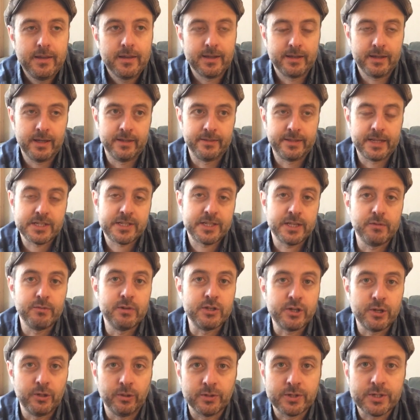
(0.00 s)
That's the
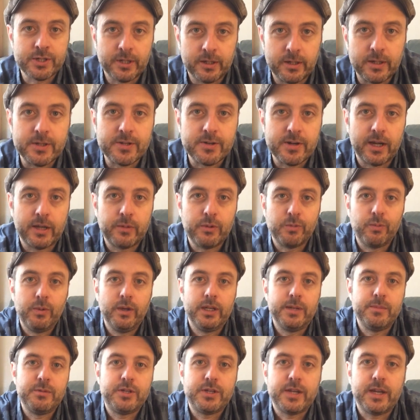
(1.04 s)
original Star Trek with
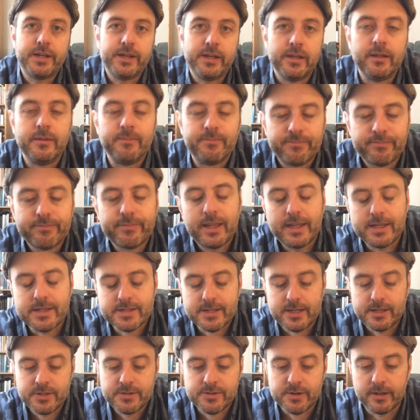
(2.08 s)
William Shatner,
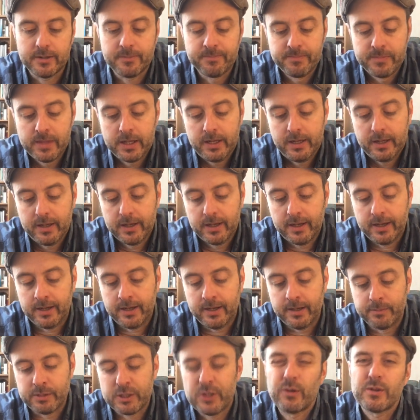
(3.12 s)
etc.
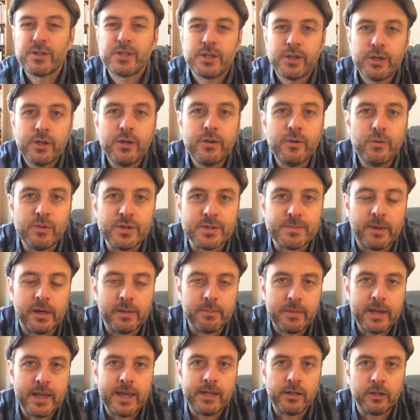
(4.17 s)
But Doctor Who was my
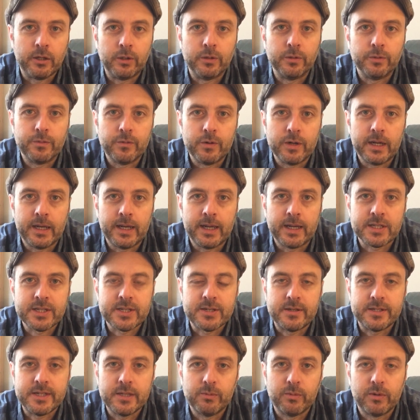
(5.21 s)
main love, really. I
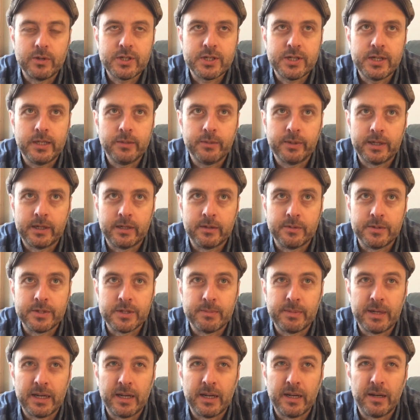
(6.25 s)
started watching it when I was
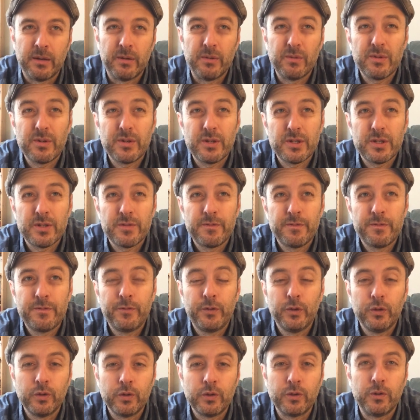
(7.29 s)
about
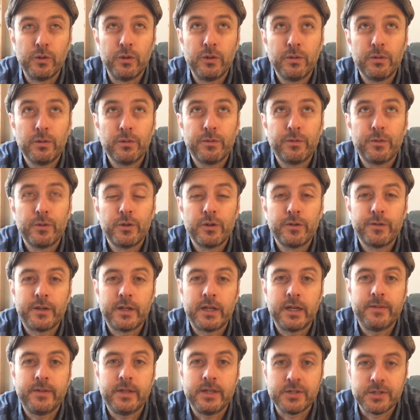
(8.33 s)
four or
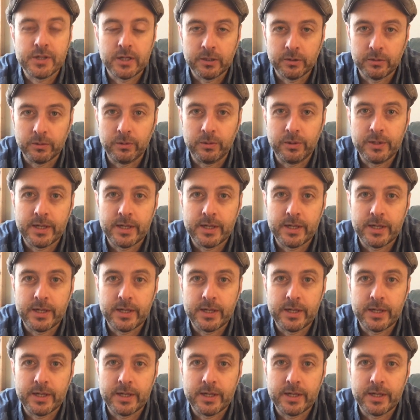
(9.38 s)
5 years old,